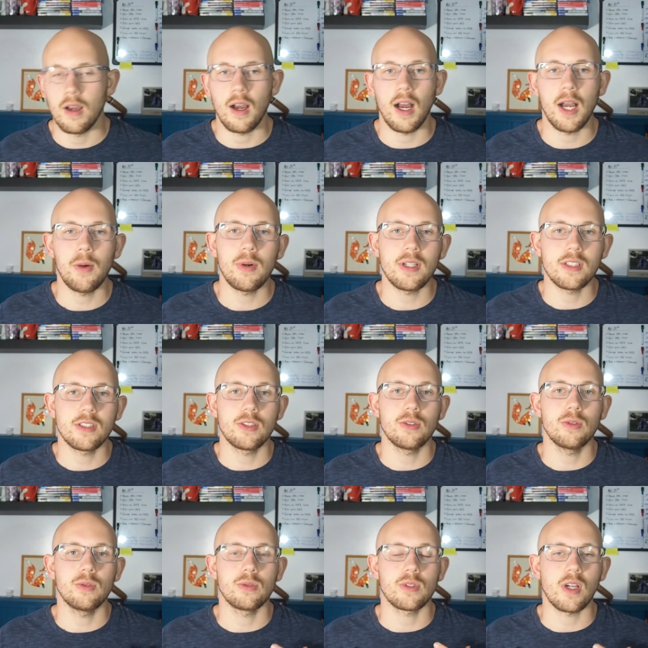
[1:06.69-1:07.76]
I wanted
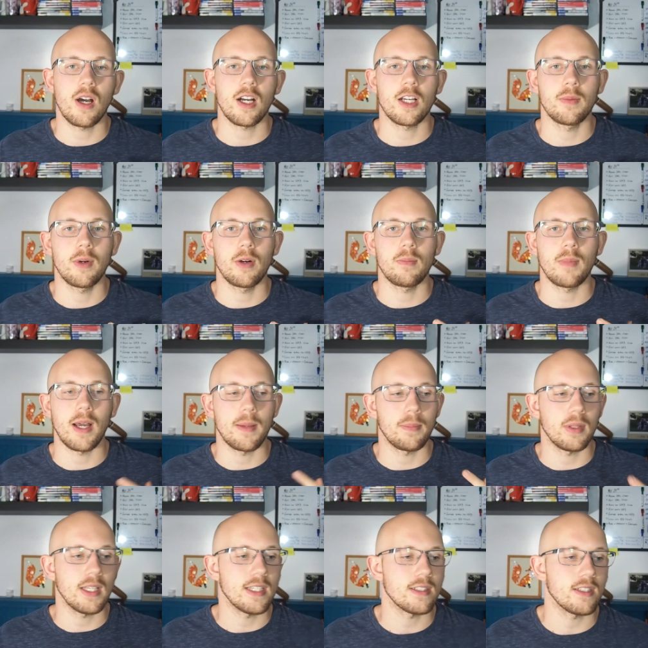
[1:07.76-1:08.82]
to talk about my
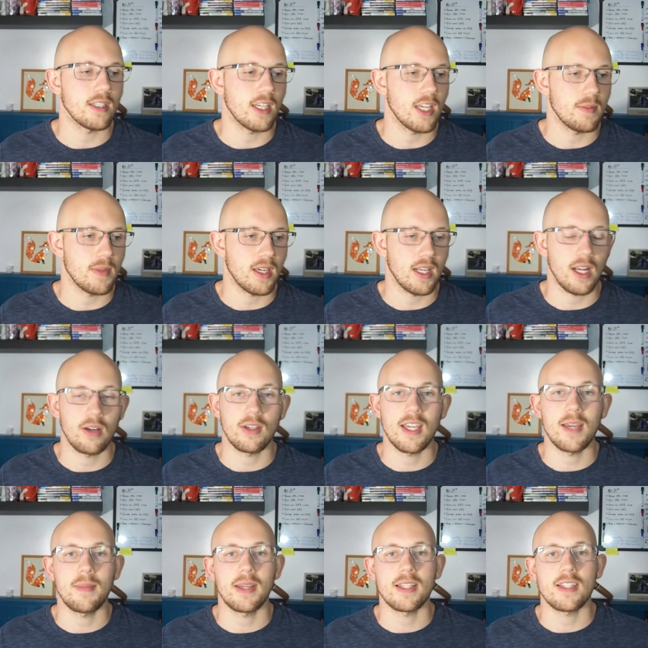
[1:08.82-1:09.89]
place in gaming and how
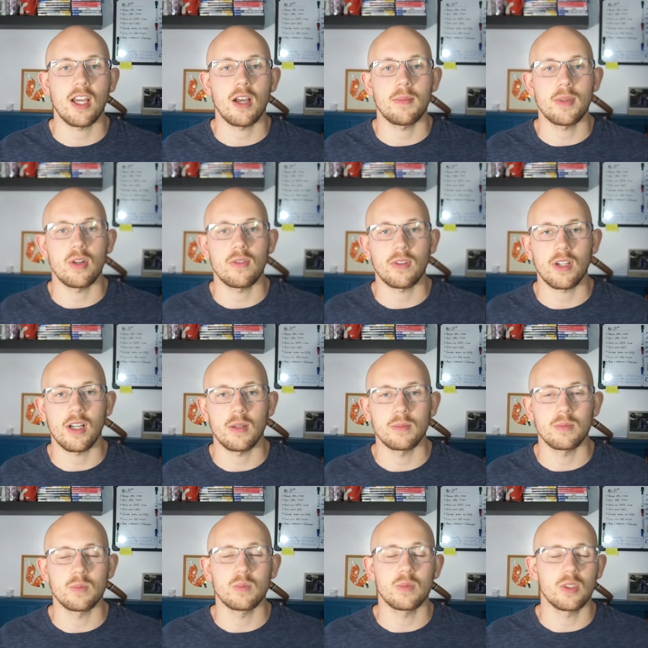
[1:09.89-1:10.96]
gaming has helped me
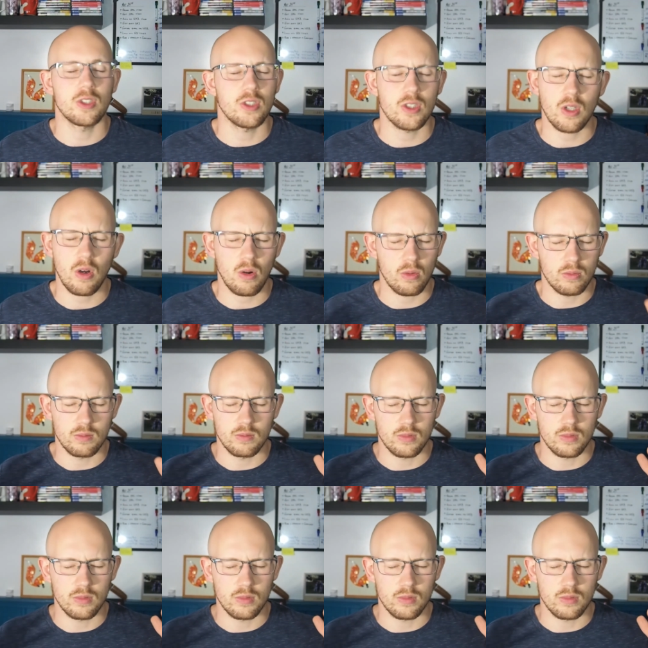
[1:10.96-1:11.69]
overcome so,